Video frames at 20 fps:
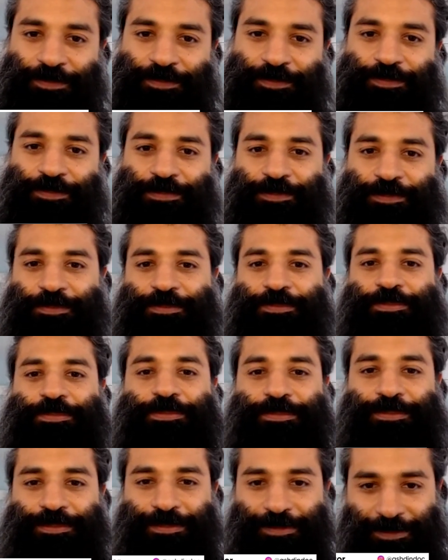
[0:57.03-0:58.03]

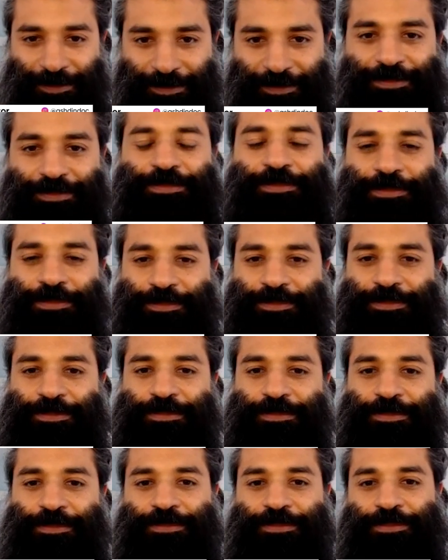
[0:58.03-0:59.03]

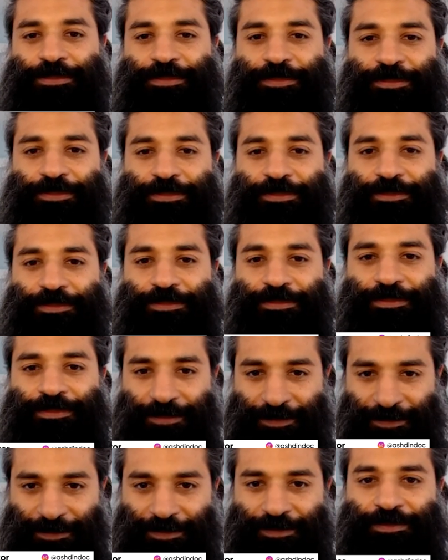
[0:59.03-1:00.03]

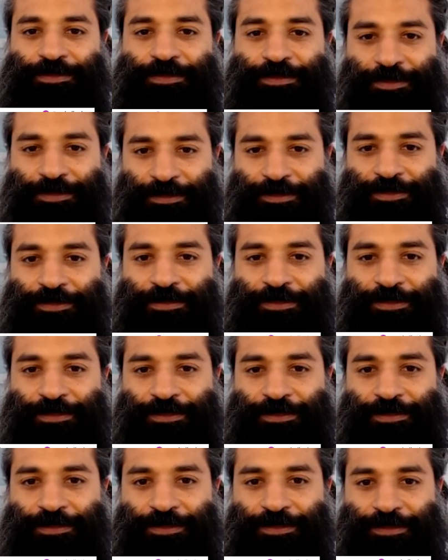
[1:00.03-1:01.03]

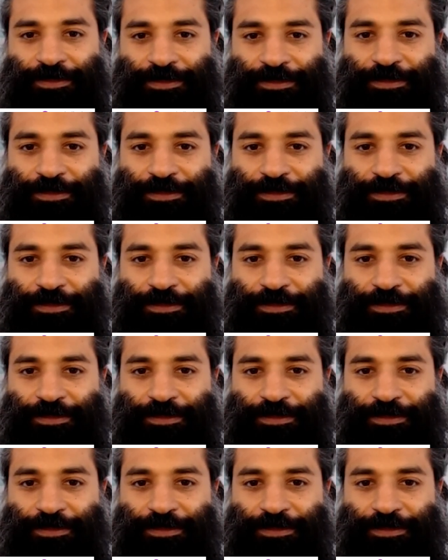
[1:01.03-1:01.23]
(not speaking)